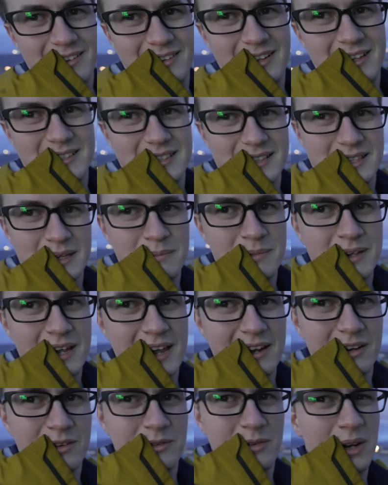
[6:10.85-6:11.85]
This is going to be
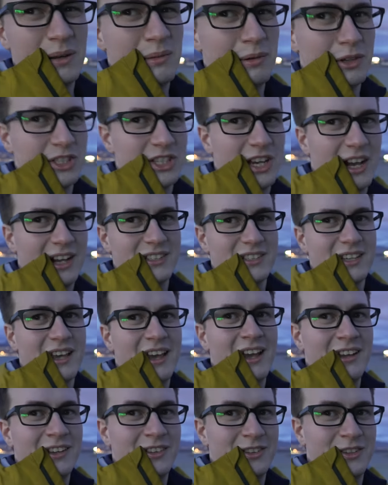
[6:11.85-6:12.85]
incredible shots
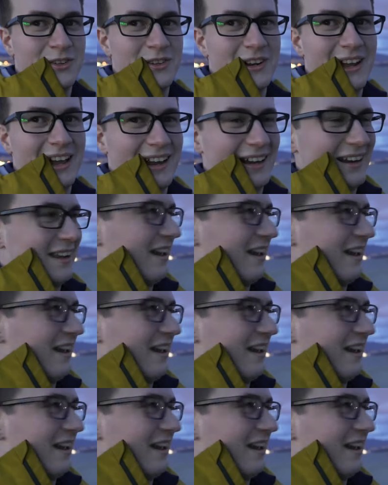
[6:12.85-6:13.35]
tonight